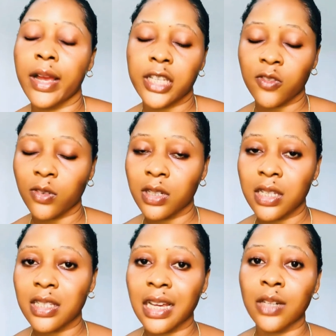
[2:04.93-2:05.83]

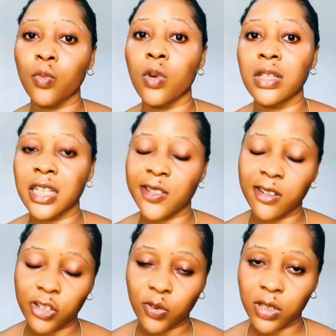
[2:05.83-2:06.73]
exfoliate and what
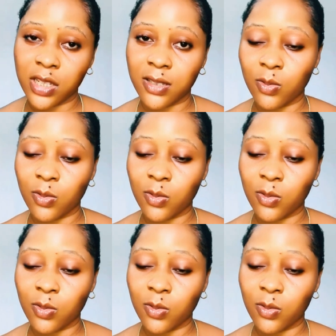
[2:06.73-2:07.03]
exfoliation is.